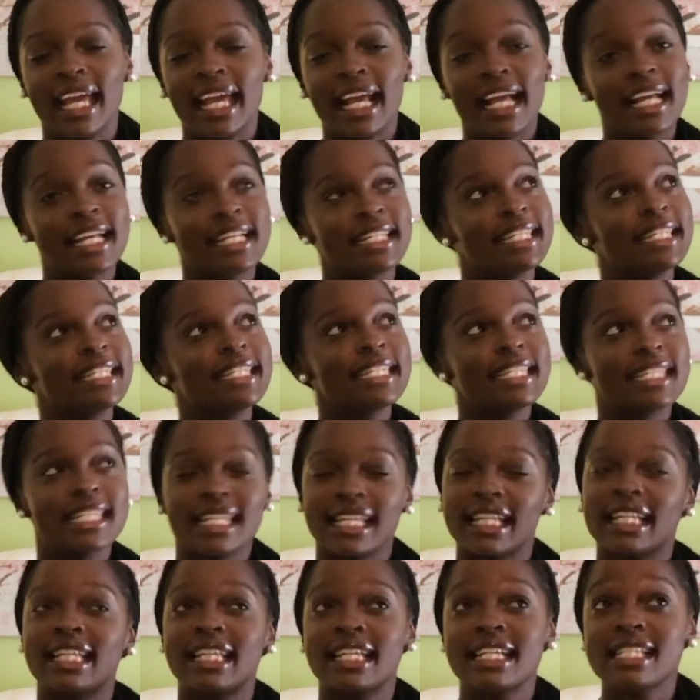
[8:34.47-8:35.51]
Cause
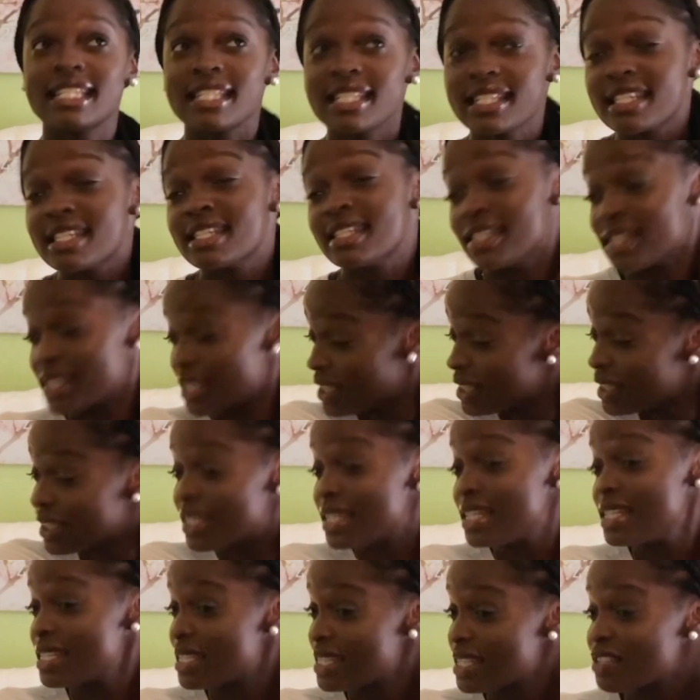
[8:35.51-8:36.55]
this
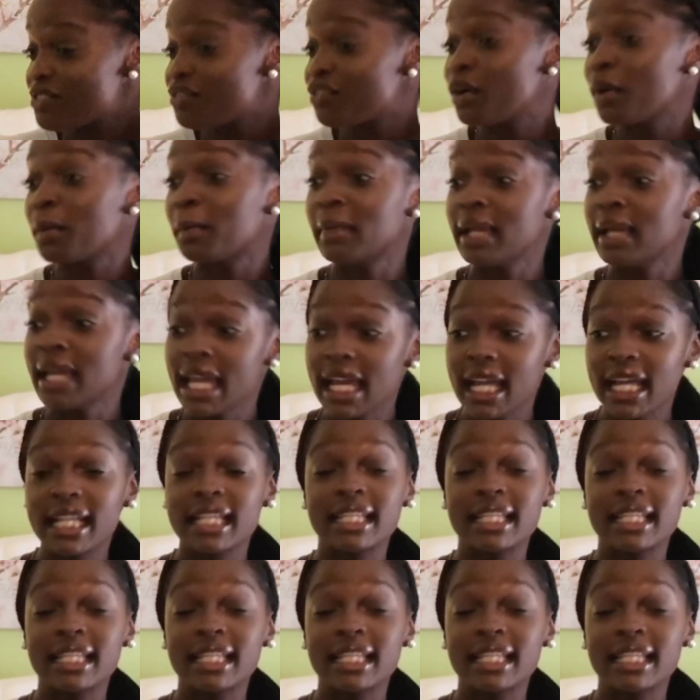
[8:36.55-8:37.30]
is for me,